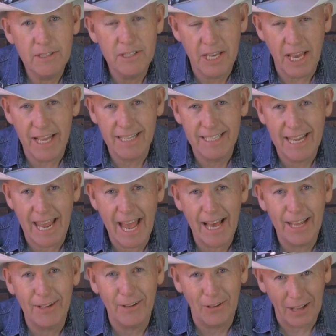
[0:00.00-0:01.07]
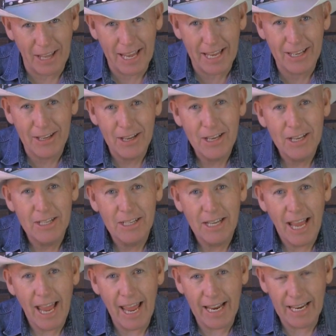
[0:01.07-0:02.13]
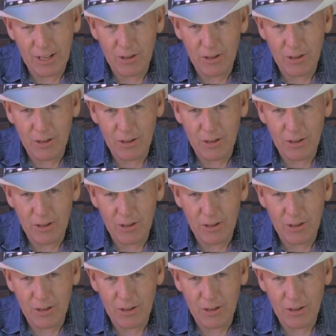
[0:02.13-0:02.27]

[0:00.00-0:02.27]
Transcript: send Dad a link and